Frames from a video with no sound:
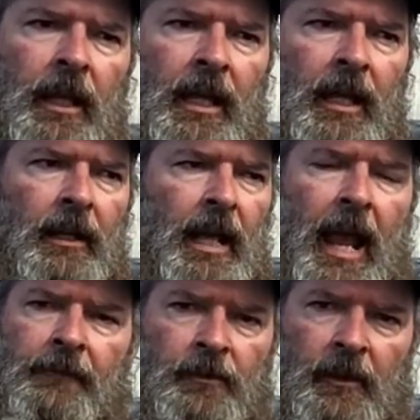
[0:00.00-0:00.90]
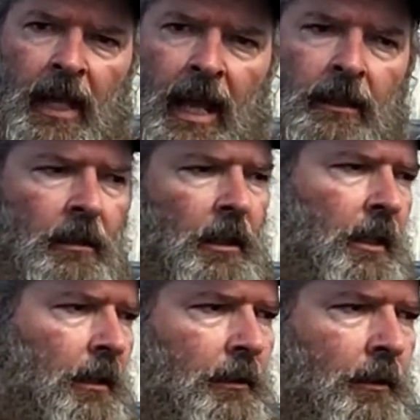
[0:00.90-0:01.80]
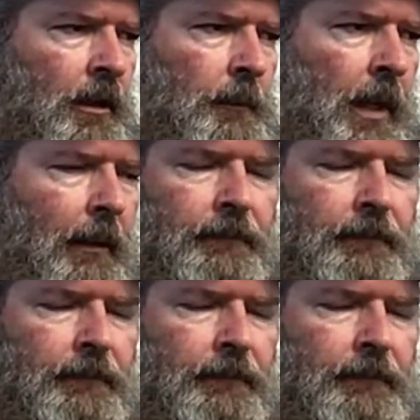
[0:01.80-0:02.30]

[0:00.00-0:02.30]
And after that, you can pop